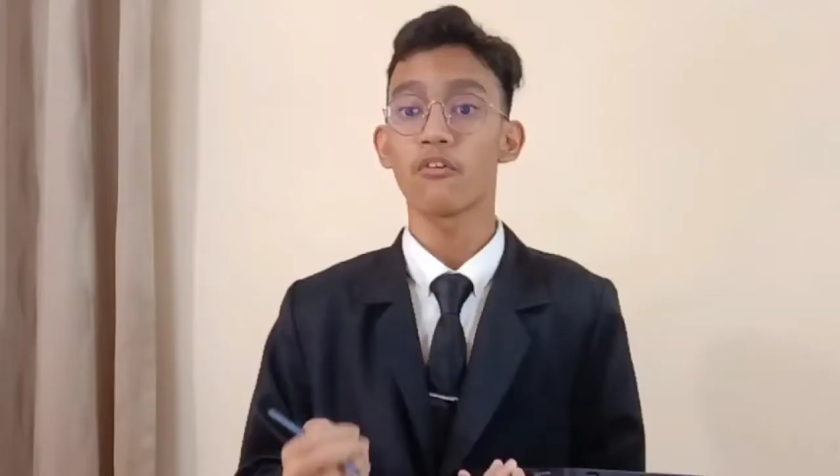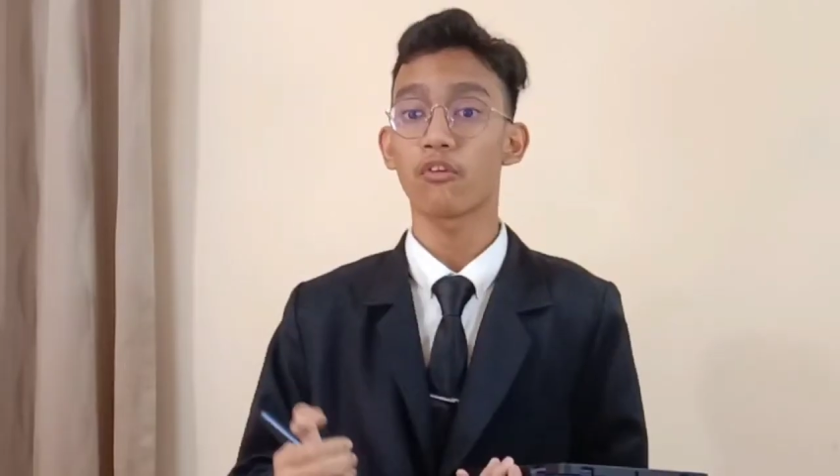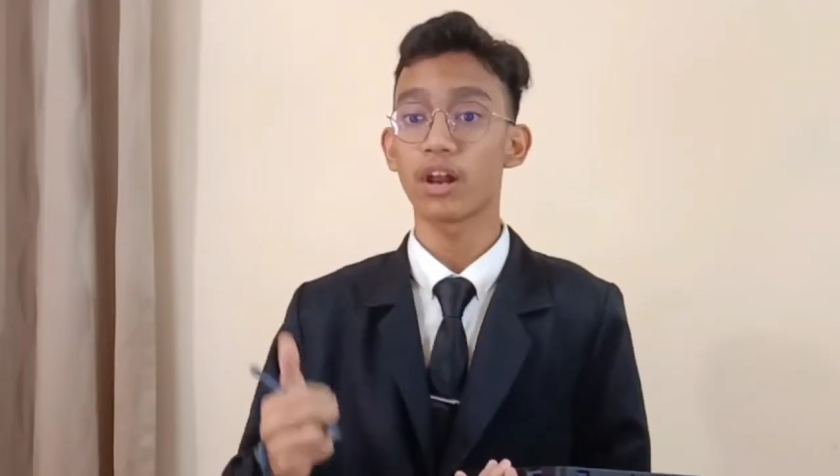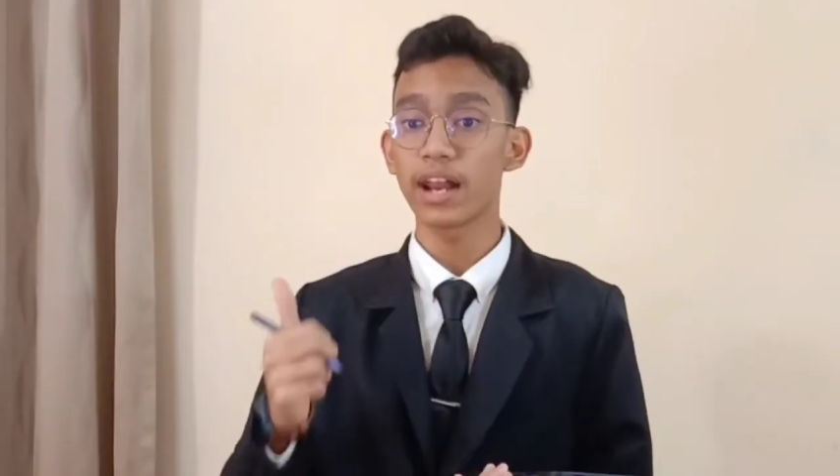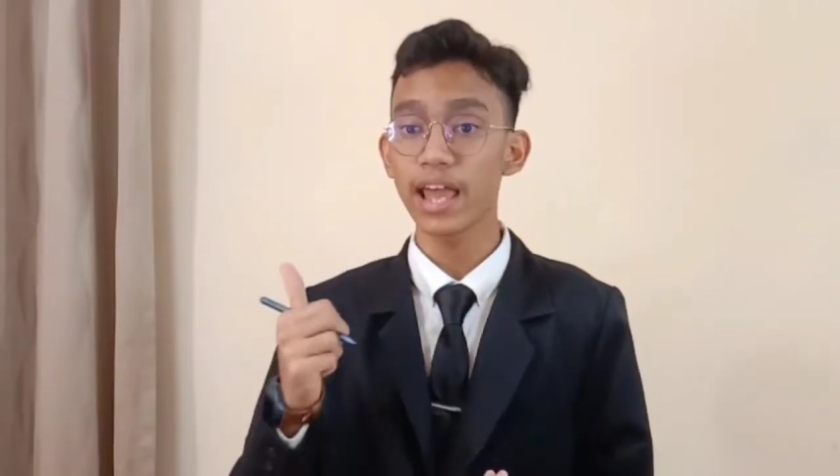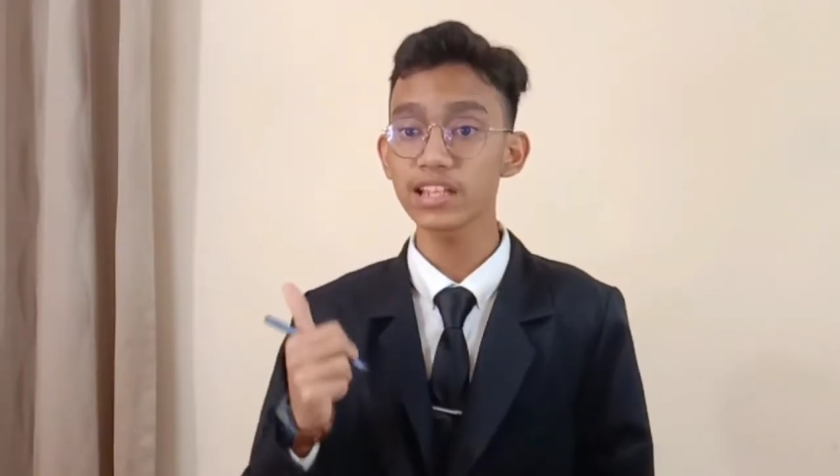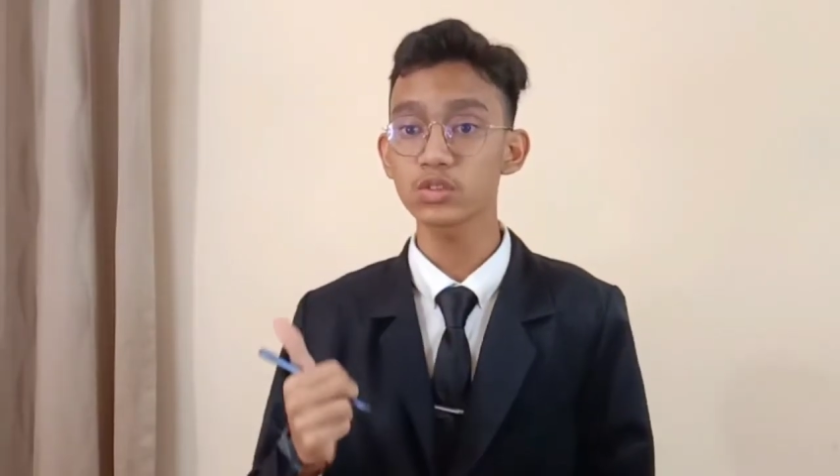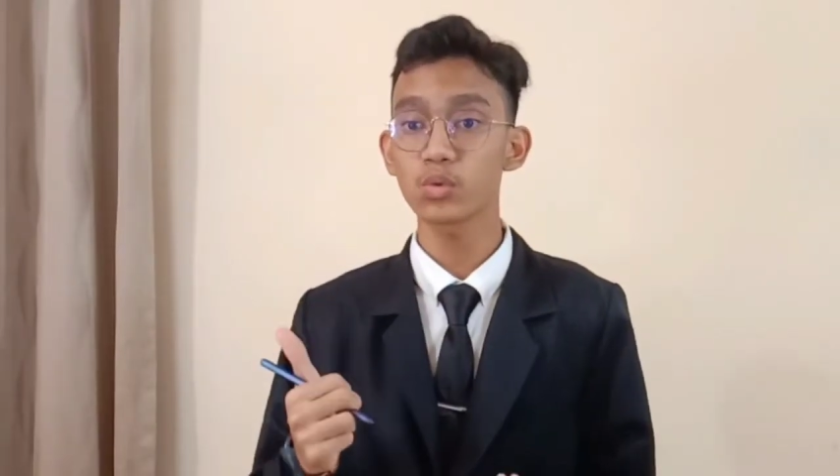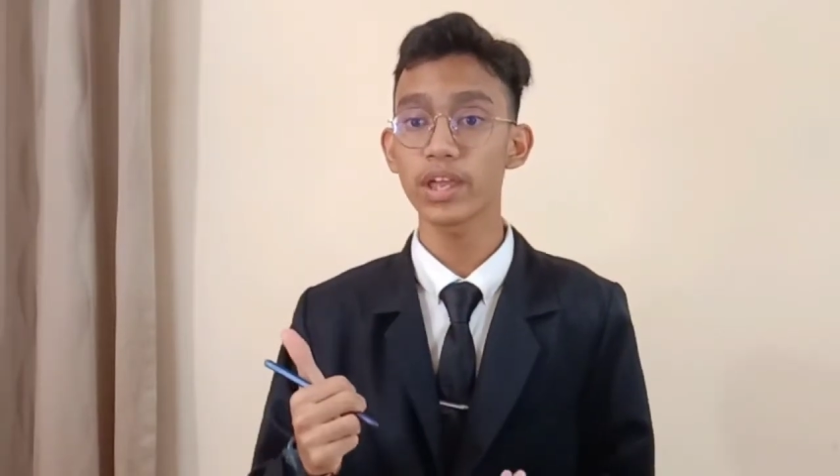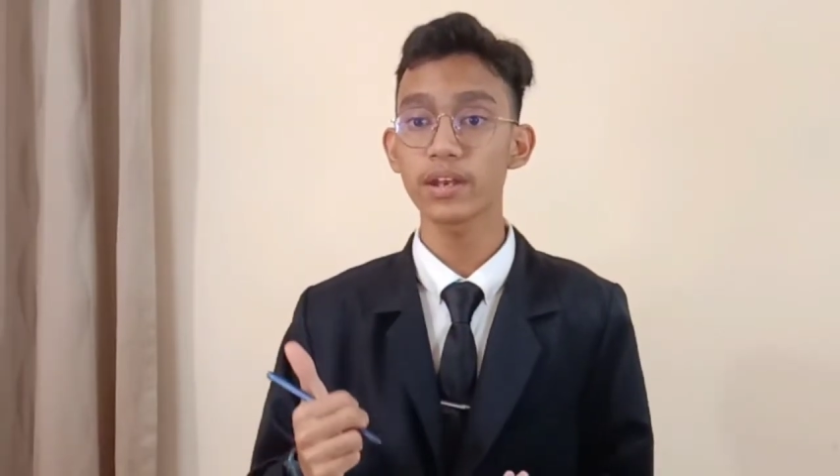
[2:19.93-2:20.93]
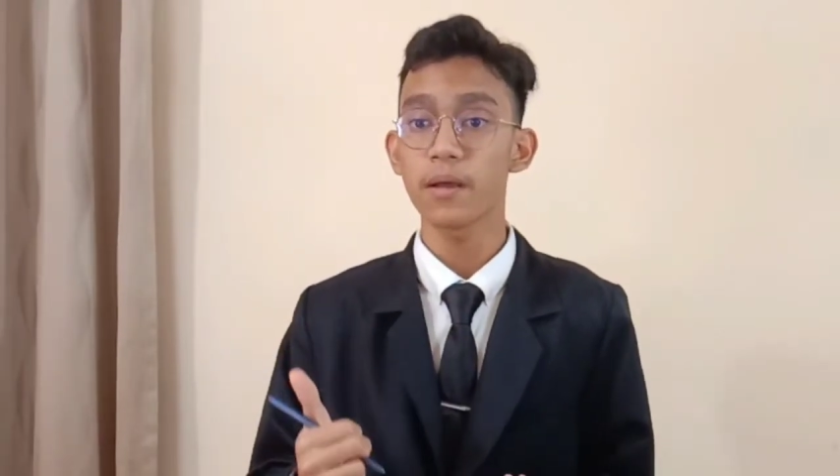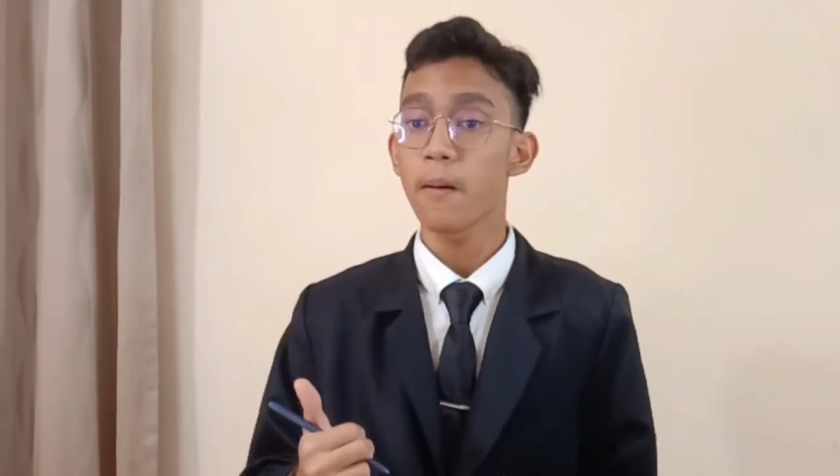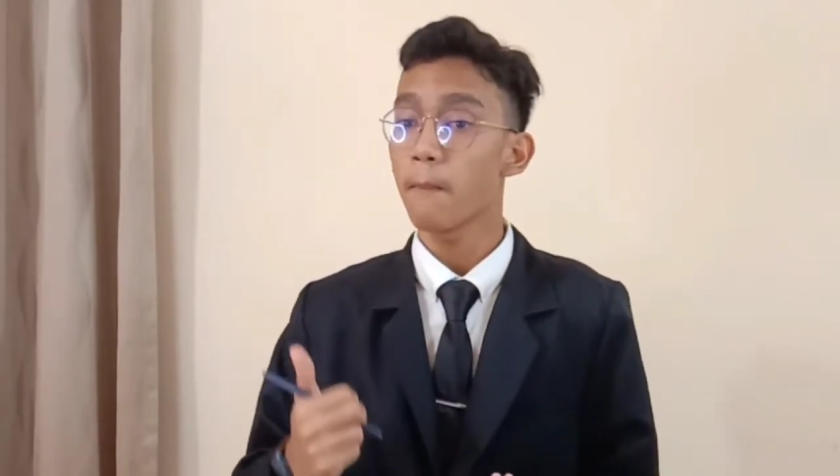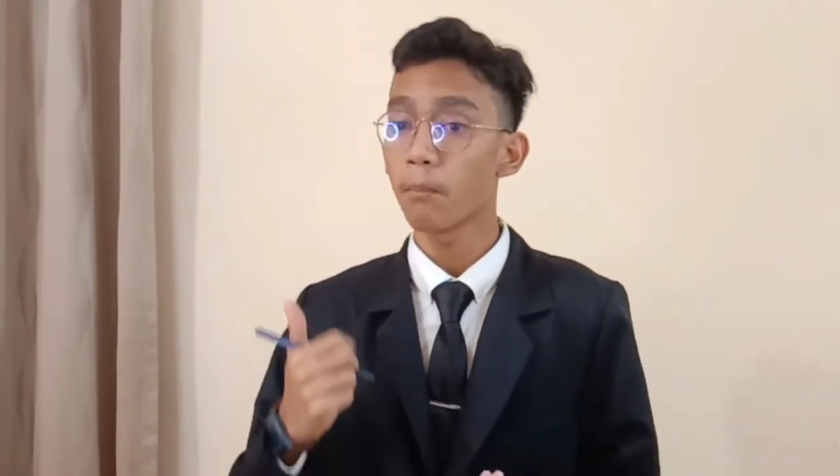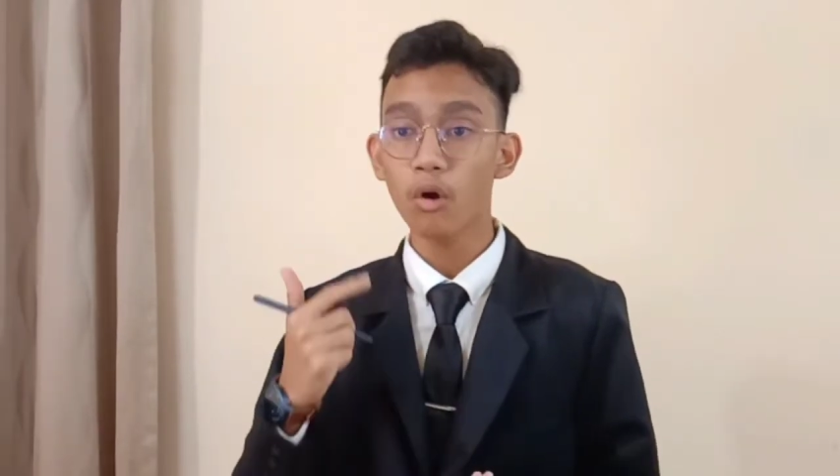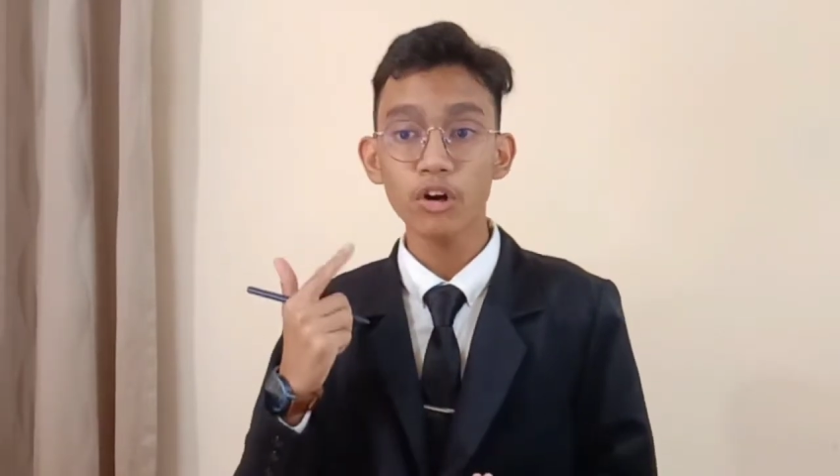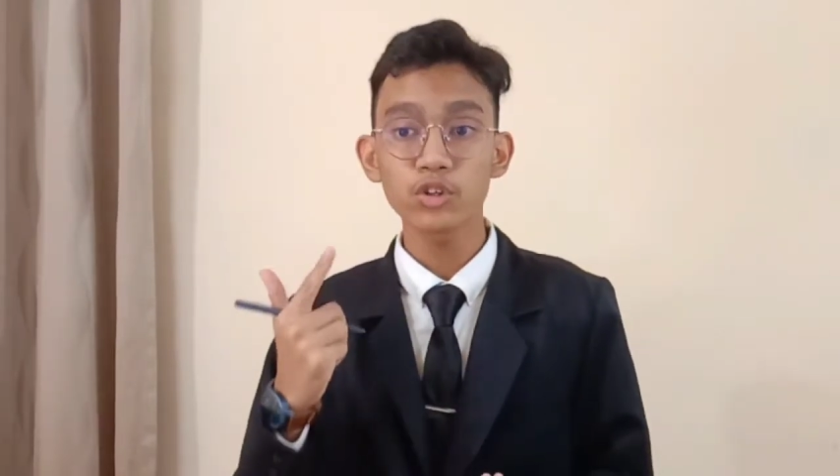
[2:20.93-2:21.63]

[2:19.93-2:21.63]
for less weight, more